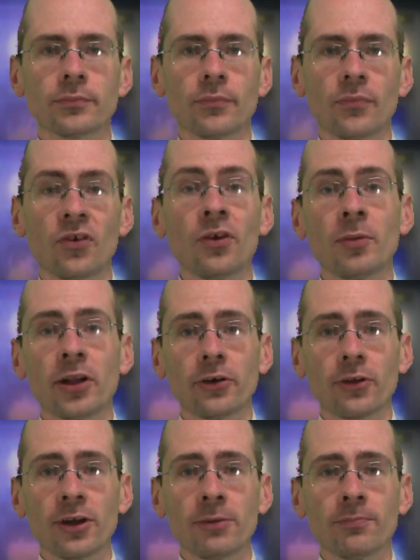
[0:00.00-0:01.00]

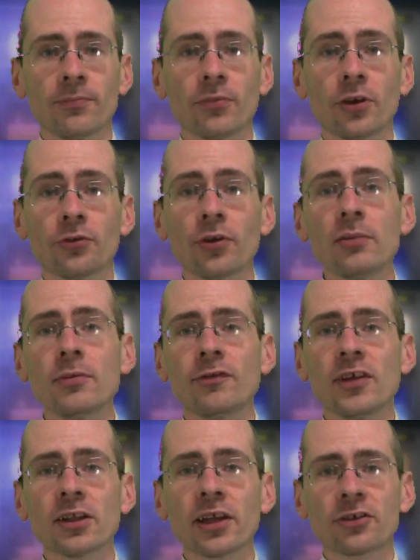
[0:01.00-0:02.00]
Similarly, the dream of
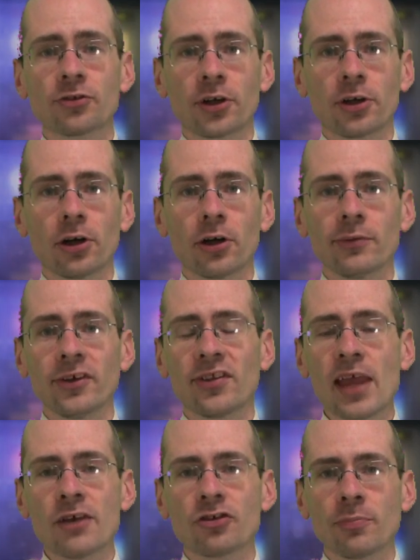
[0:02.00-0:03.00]
the electric car was
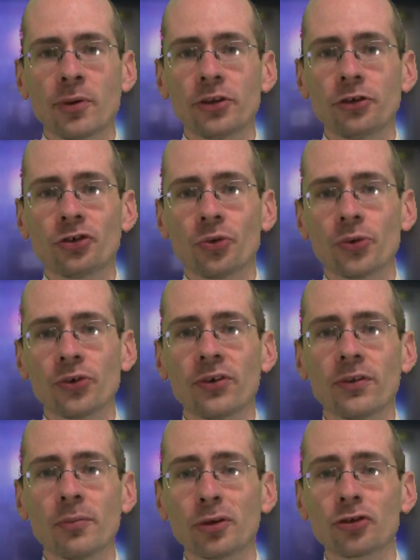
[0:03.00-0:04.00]
dashed upon the shores
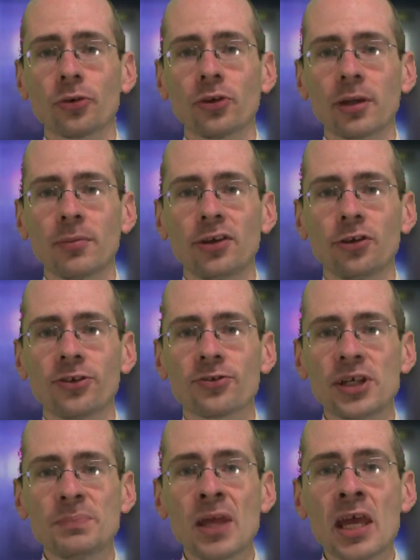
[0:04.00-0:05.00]
of the petroleum
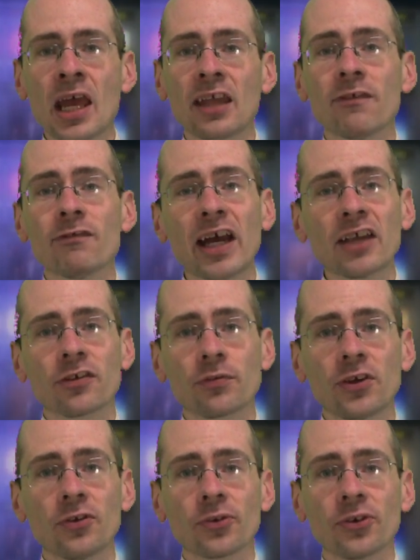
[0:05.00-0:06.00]
industry, and the vast
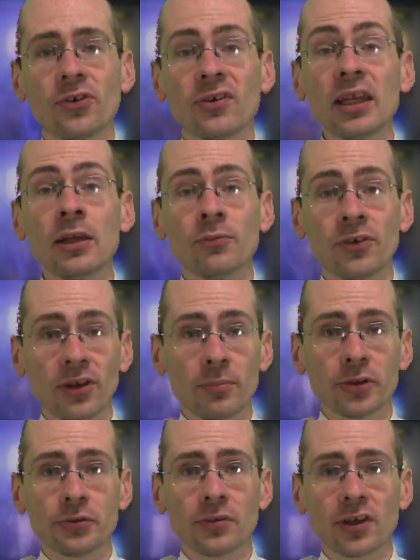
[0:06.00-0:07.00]
resources it was
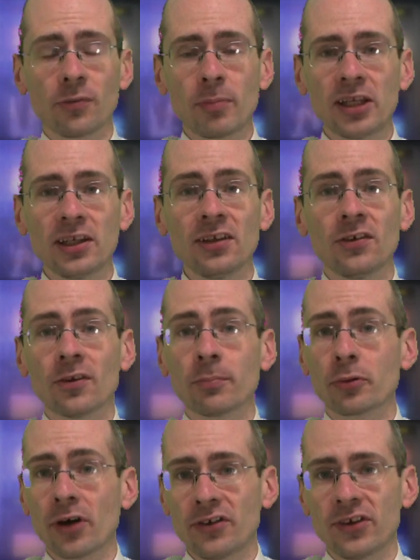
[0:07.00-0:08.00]
able to expend in
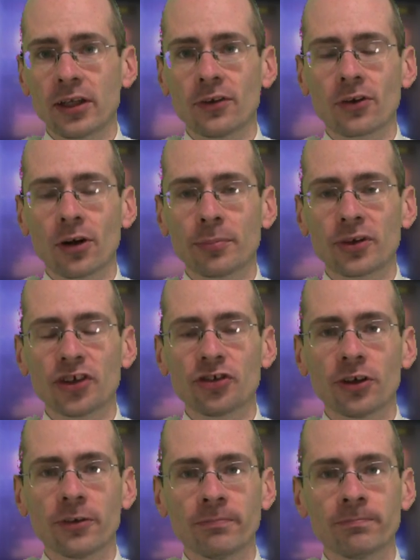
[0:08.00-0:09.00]
suppressing its
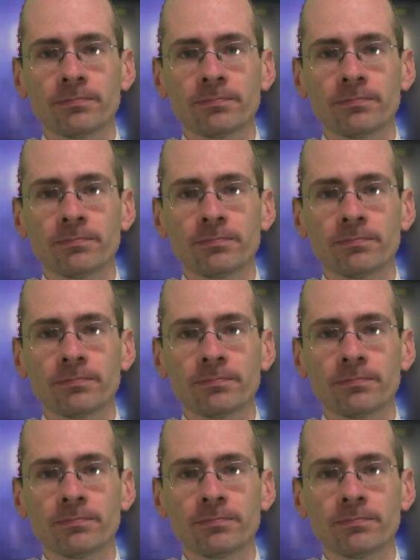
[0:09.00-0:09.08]
competition.